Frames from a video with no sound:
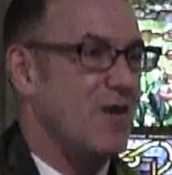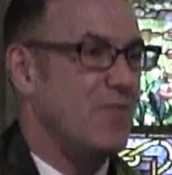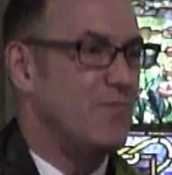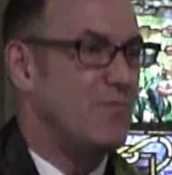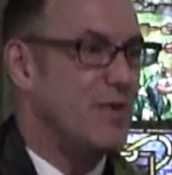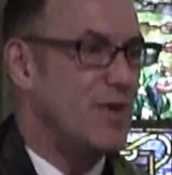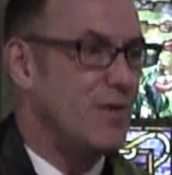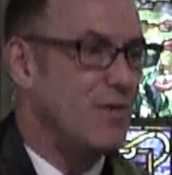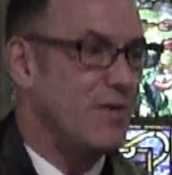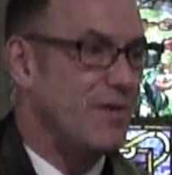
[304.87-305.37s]

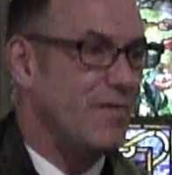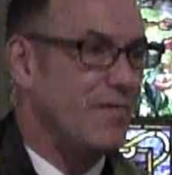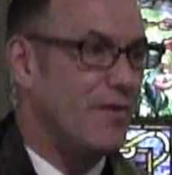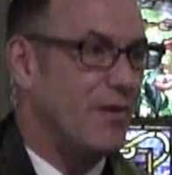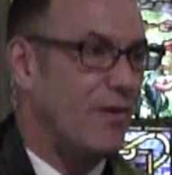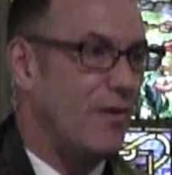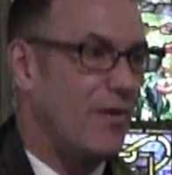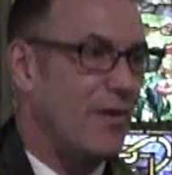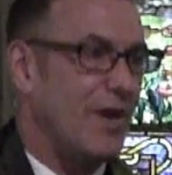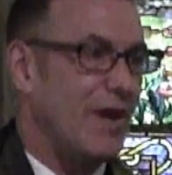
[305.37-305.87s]
and
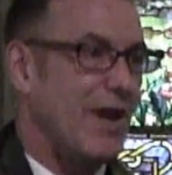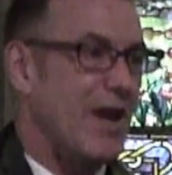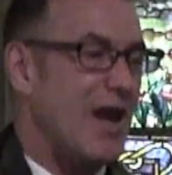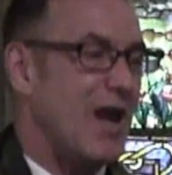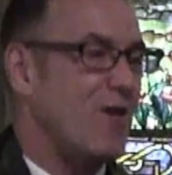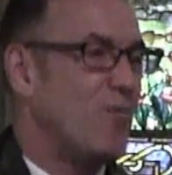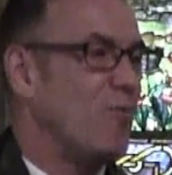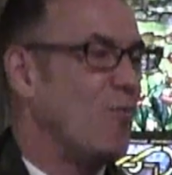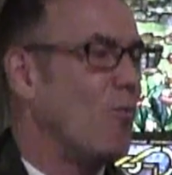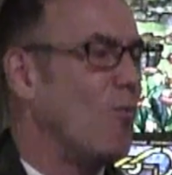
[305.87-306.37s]

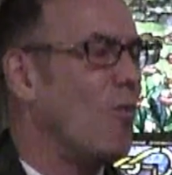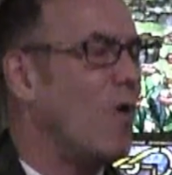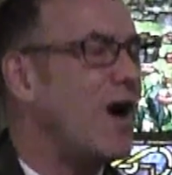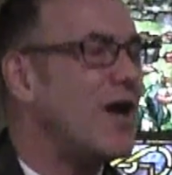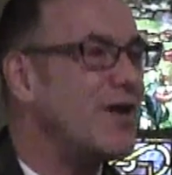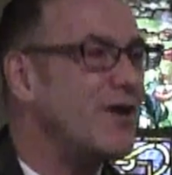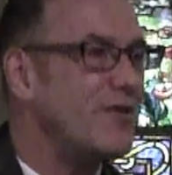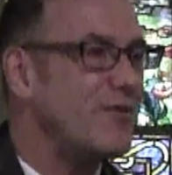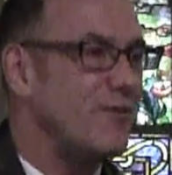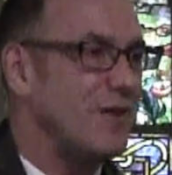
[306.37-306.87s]
beautiful and
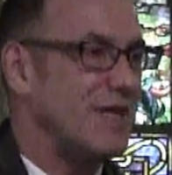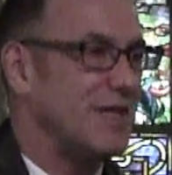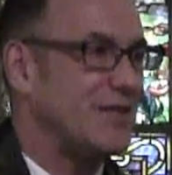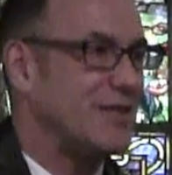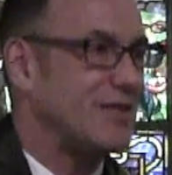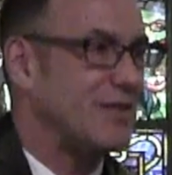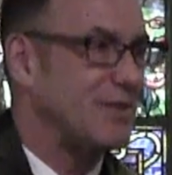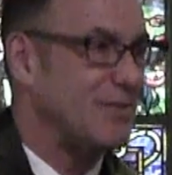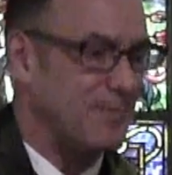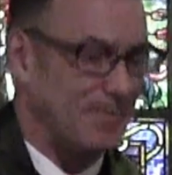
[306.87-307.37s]

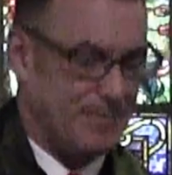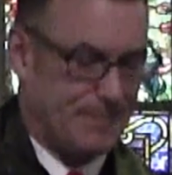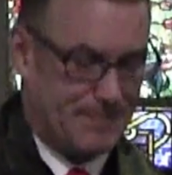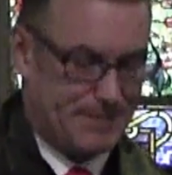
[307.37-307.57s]
wondrous.